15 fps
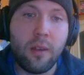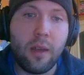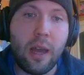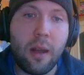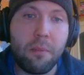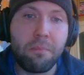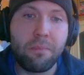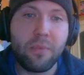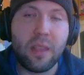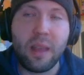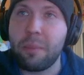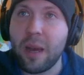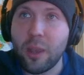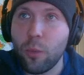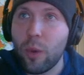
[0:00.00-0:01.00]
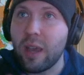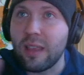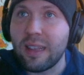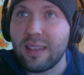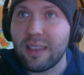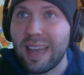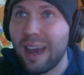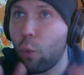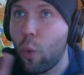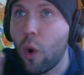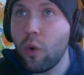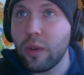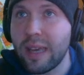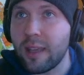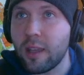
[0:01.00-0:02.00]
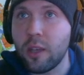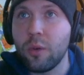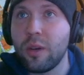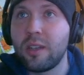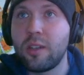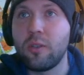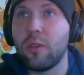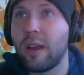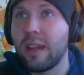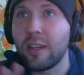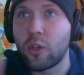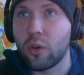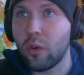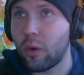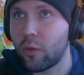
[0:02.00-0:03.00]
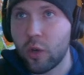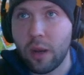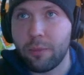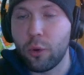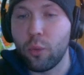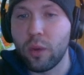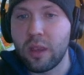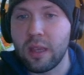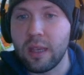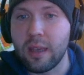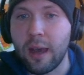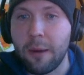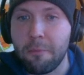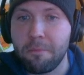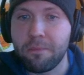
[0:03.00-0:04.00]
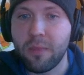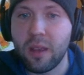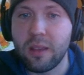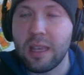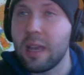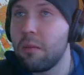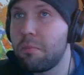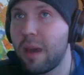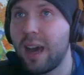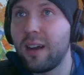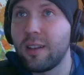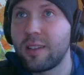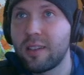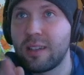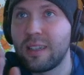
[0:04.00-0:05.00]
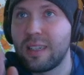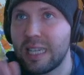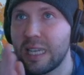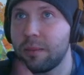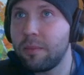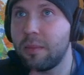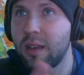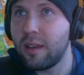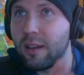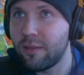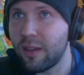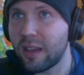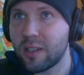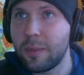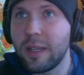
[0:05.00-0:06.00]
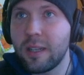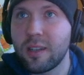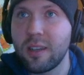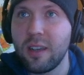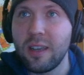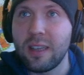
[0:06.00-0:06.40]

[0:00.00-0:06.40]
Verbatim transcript: Um, that, by the way, that, that won't get you into any tr trouble with the um, the imbalanced team investment.